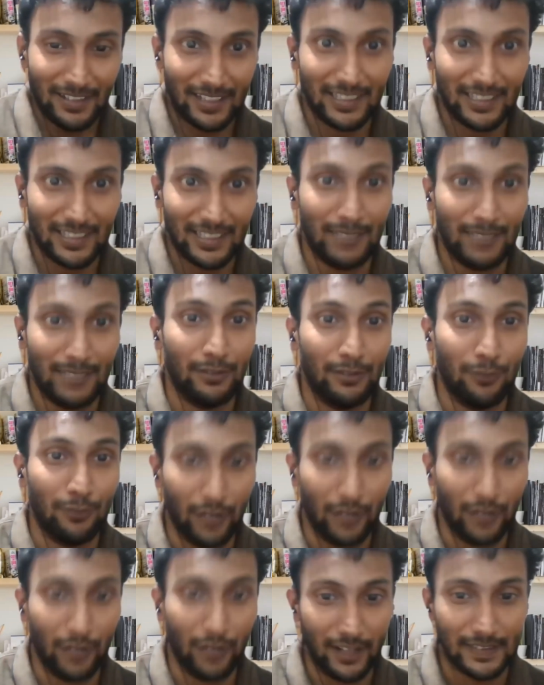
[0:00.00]
Even for
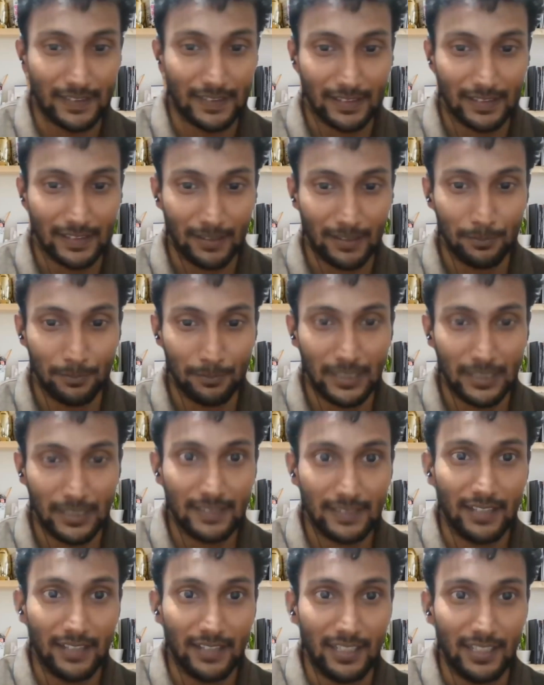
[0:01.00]
us, being
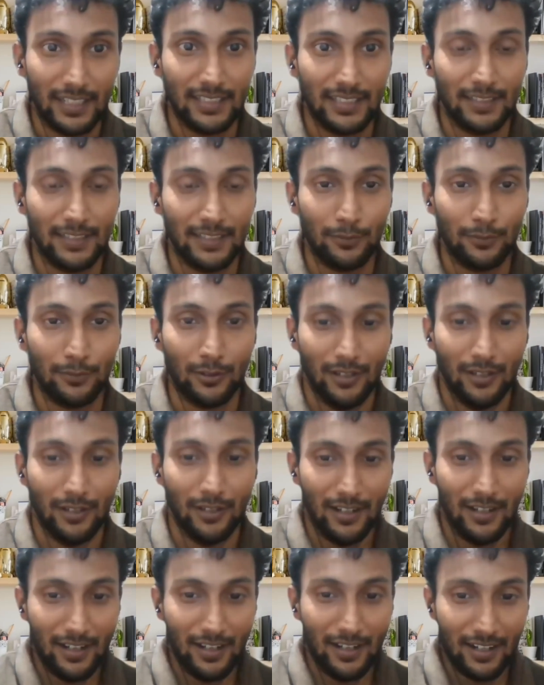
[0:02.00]
studying this for
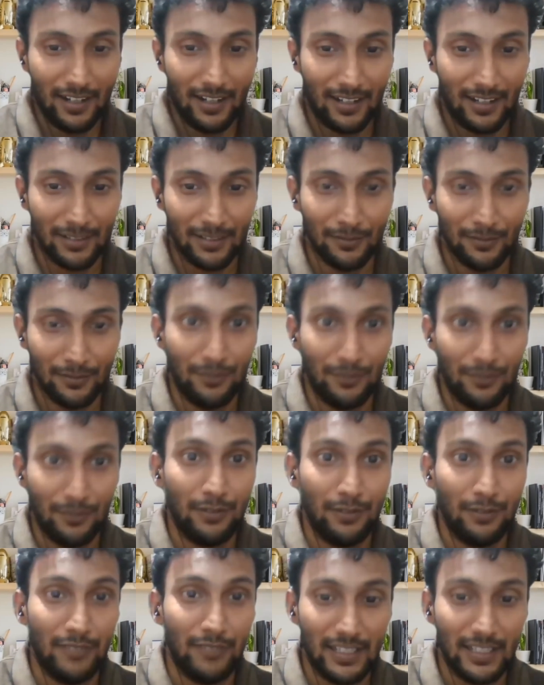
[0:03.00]
a few
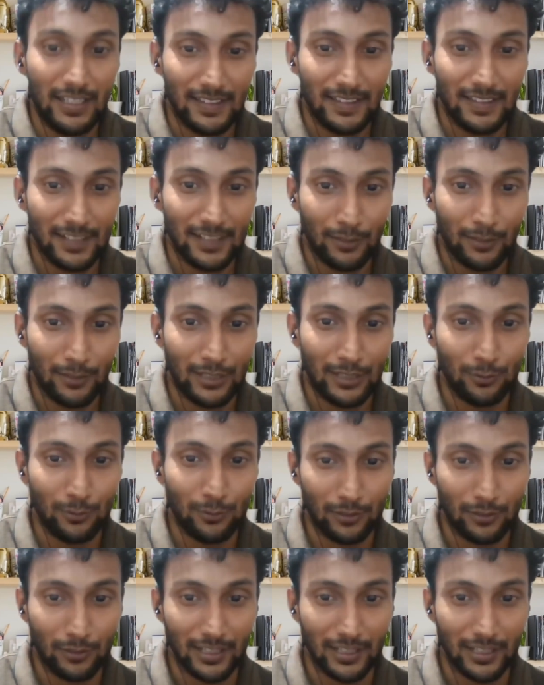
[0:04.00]
years now, it took
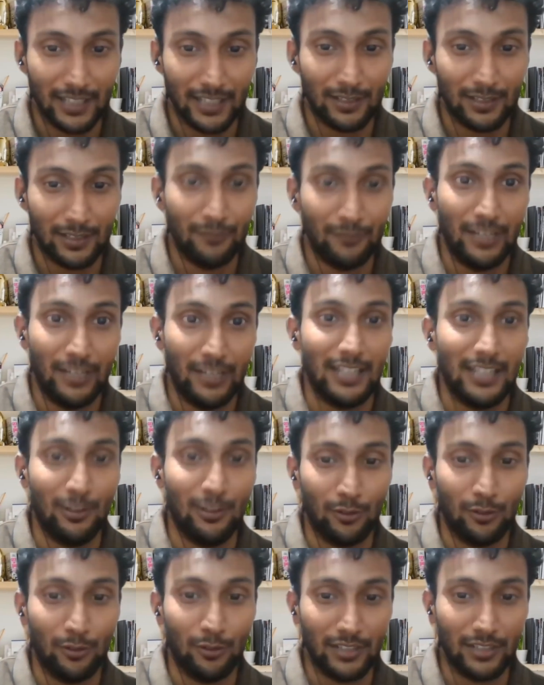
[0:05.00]
like very
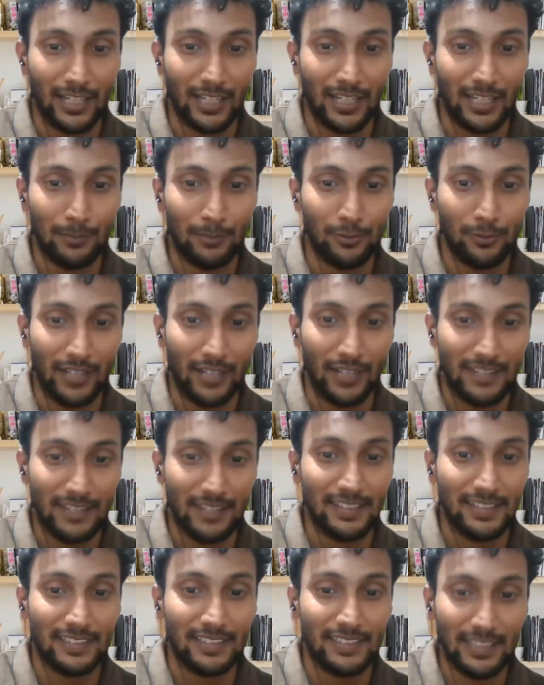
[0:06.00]
long time to
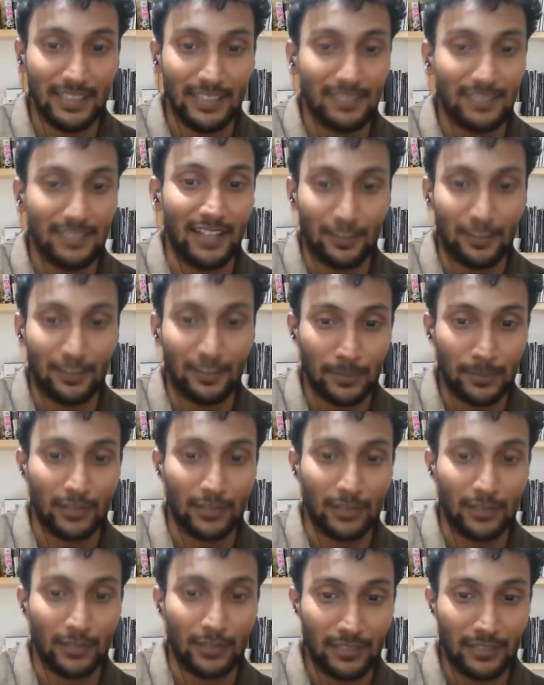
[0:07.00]
digest each aspect of
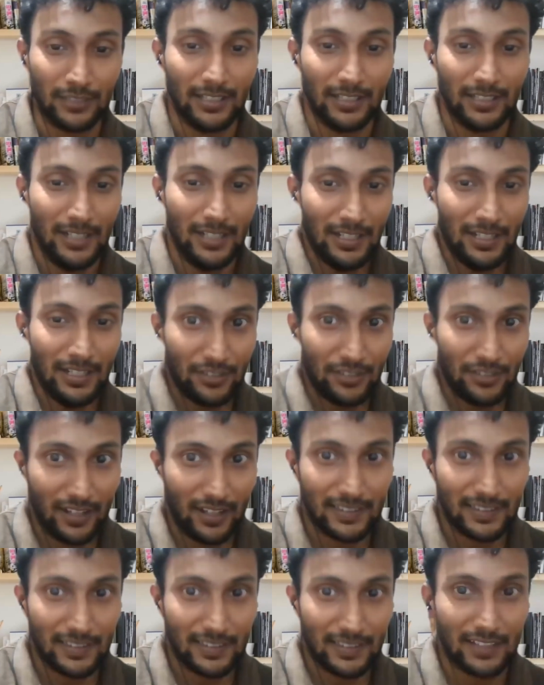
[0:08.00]
the
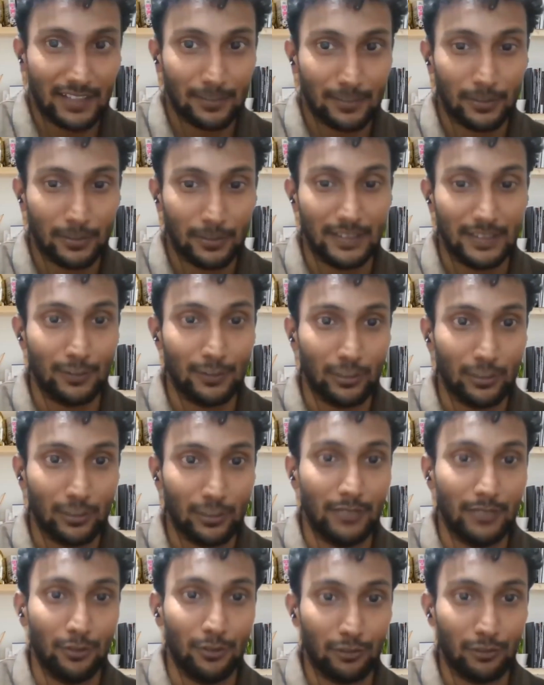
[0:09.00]
transaction, because it's not
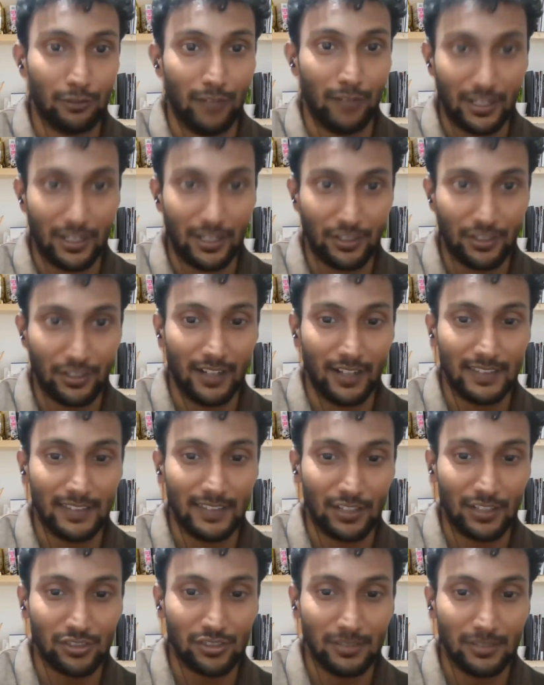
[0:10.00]
one
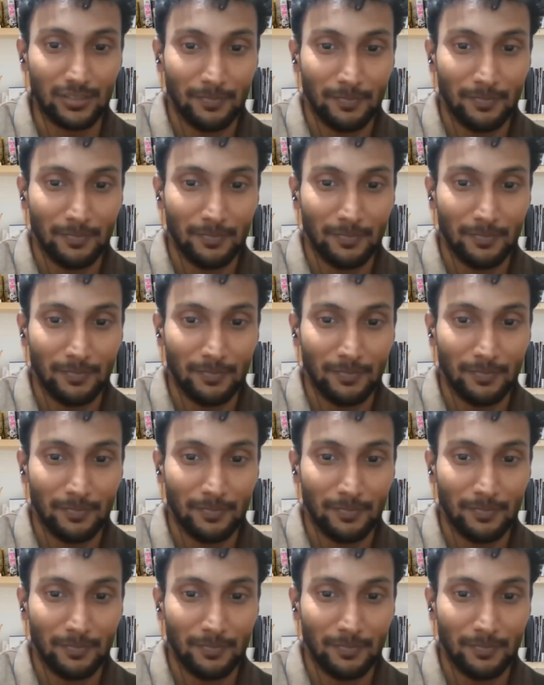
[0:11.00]
transaction.